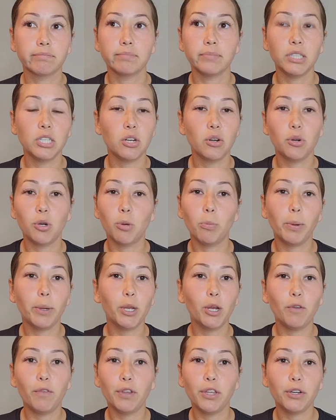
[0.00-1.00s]

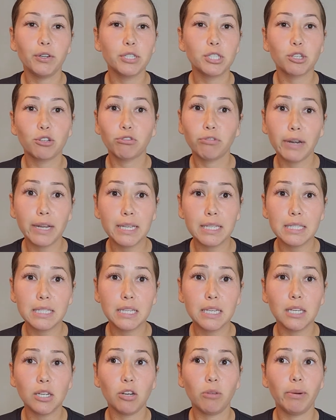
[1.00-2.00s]
Nobody over there is
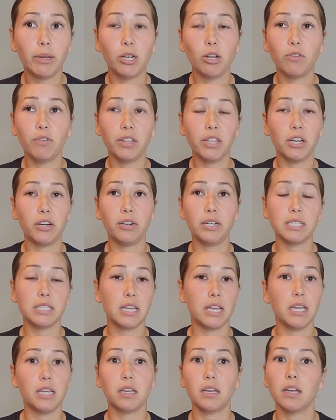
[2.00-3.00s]
crazy. Nobody over there is
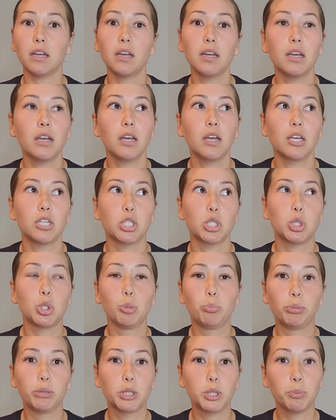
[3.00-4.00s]
like
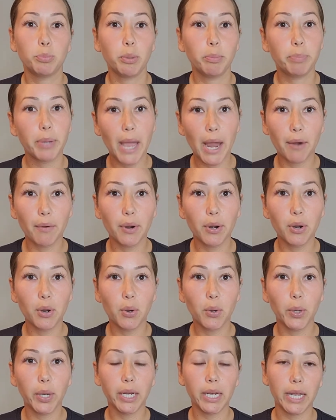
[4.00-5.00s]
super, super
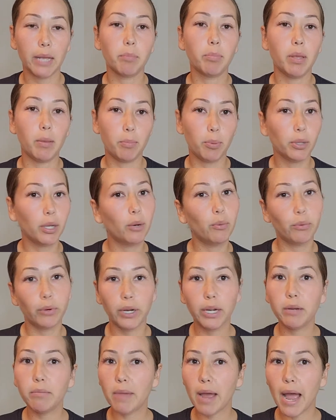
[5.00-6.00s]
paranoid. Like, people are
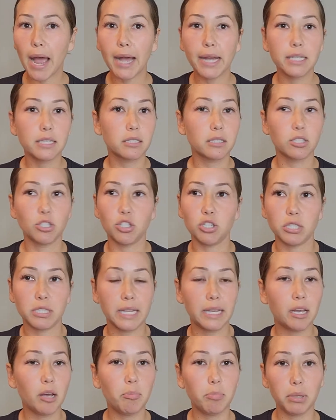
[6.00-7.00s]
wearing masks just
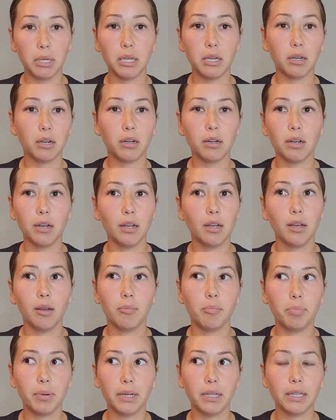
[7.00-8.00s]
like up here.
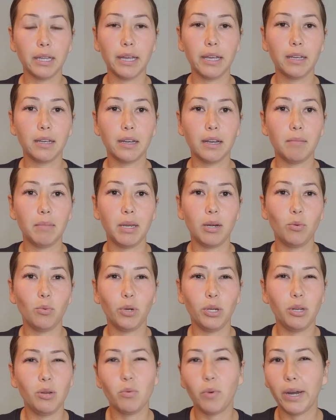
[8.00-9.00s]
But like, I mean,
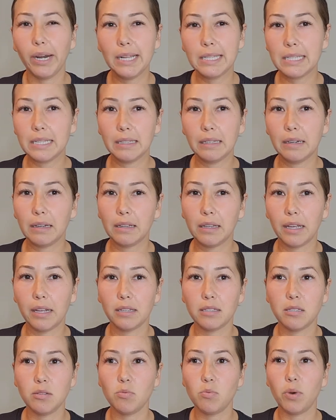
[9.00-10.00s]
what do you want it to look
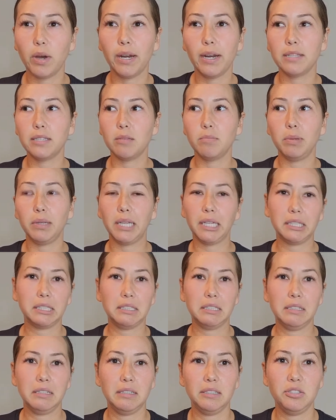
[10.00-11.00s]
like? Do you want it to be like
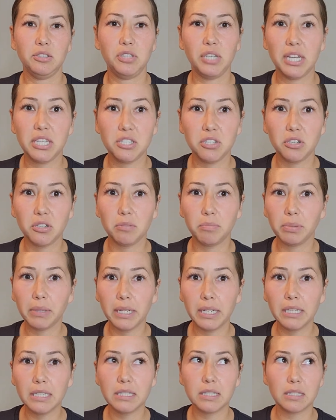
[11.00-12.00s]
a desert
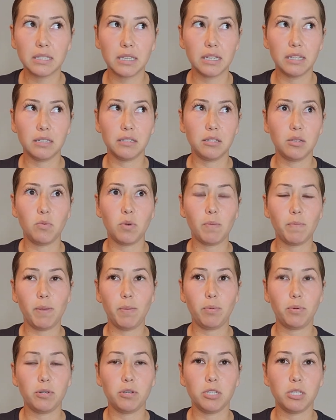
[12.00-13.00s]
place? Like, do you want
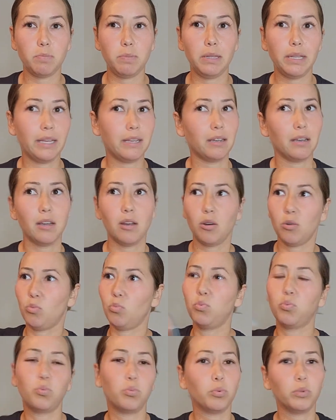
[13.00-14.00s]
people to just be like,
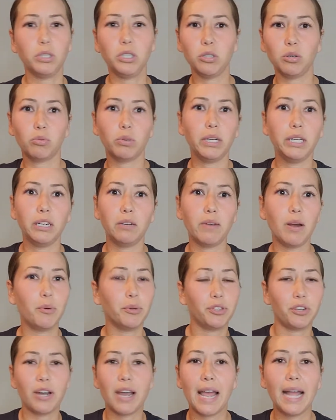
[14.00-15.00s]
running around
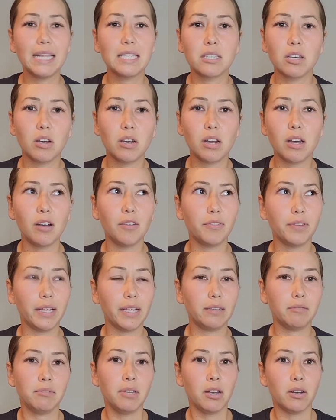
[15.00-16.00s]
with their heads cut off?
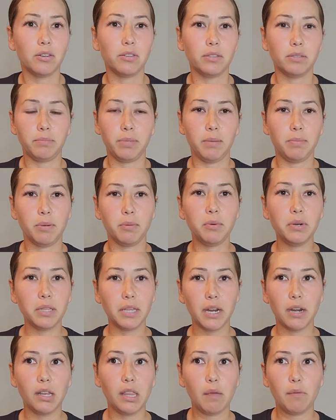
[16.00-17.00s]
Like, no, people were
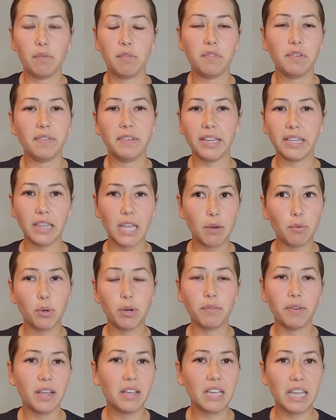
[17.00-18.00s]
there. They
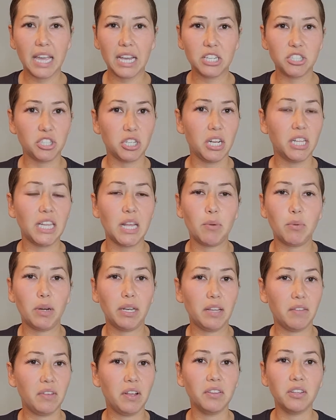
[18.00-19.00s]
were vacationing. They were
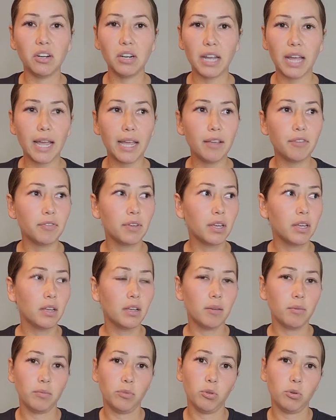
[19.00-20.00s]
living their life.
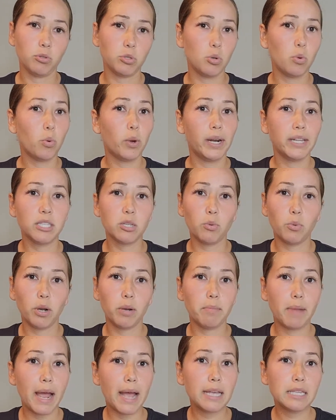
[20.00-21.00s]
Those who wanted to wear
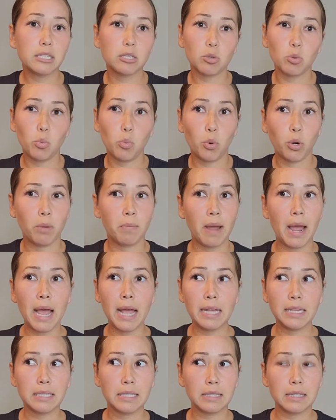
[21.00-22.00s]
masks wore
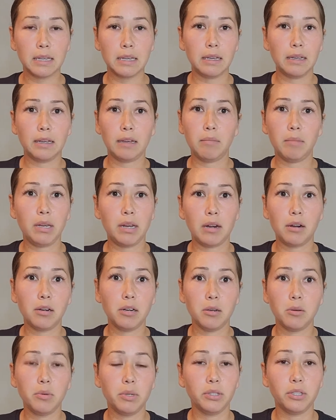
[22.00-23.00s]
masks. Like, I mean, I don't
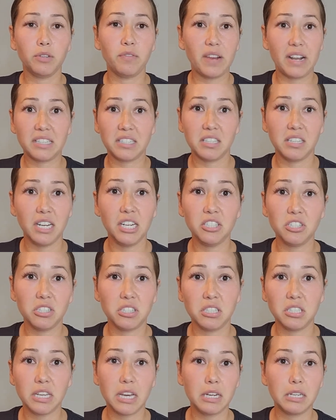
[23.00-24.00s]
know what their vaccination
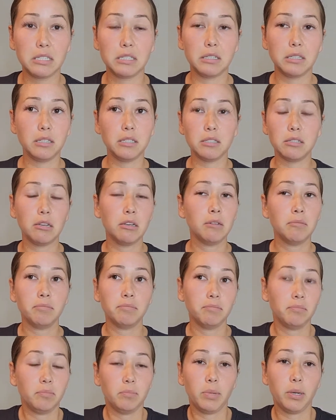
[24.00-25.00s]
status is,
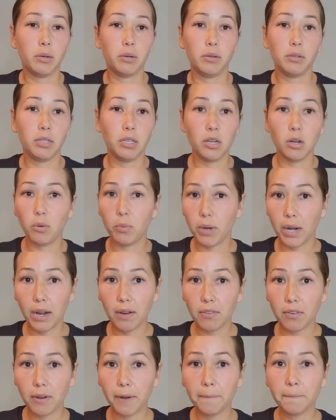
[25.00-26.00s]
but
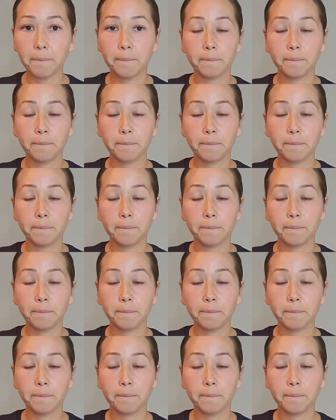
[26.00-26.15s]
whatever.